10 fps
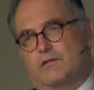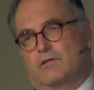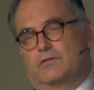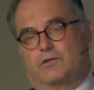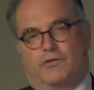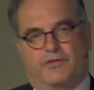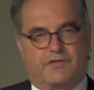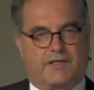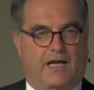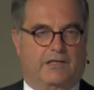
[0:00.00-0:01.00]
on the other
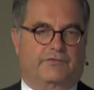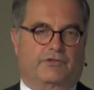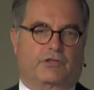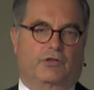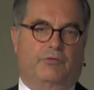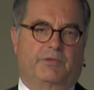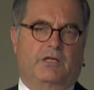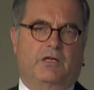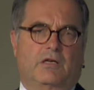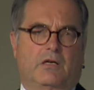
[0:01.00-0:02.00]
side of the globe.
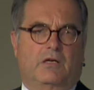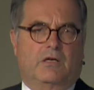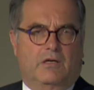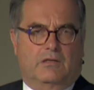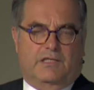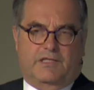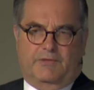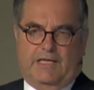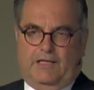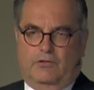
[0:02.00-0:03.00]
That's
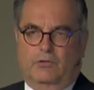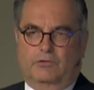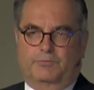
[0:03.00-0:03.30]
what I call